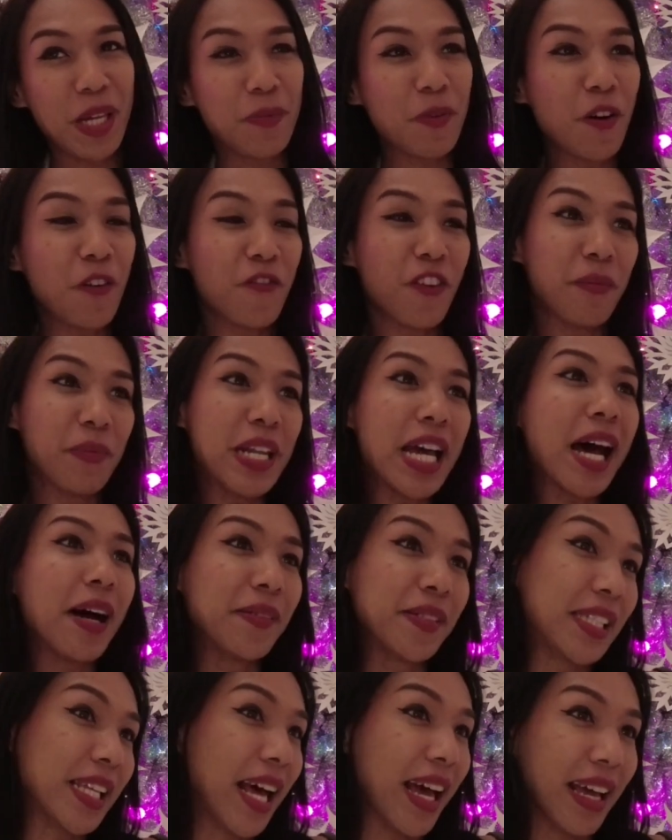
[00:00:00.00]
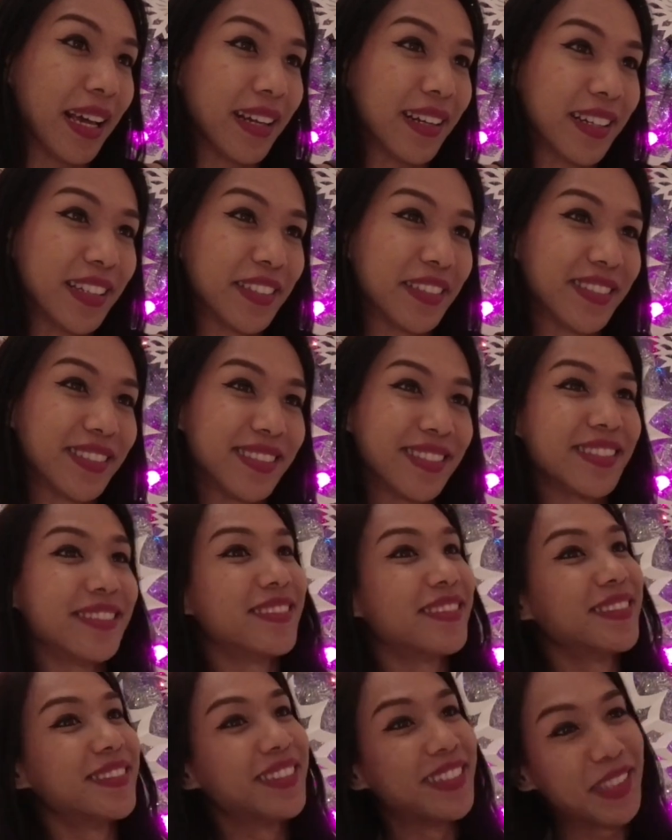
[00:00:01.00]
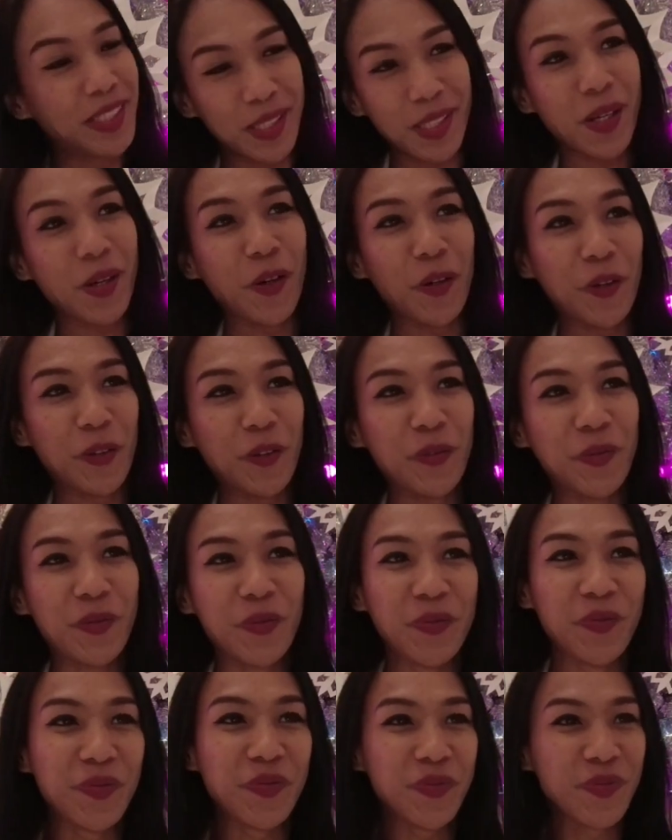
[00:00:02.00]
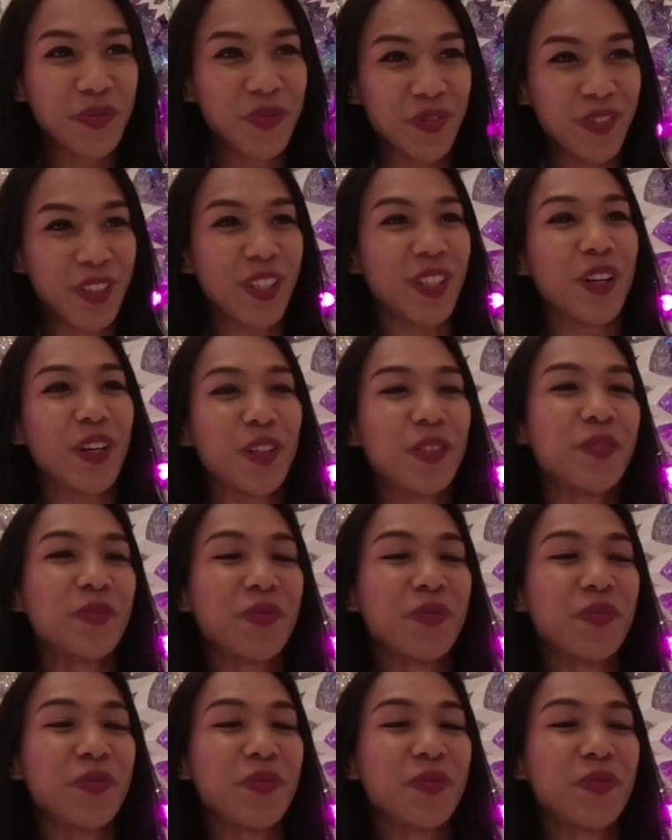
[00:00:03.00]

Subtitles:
people from the outside. Yeah. So, you know.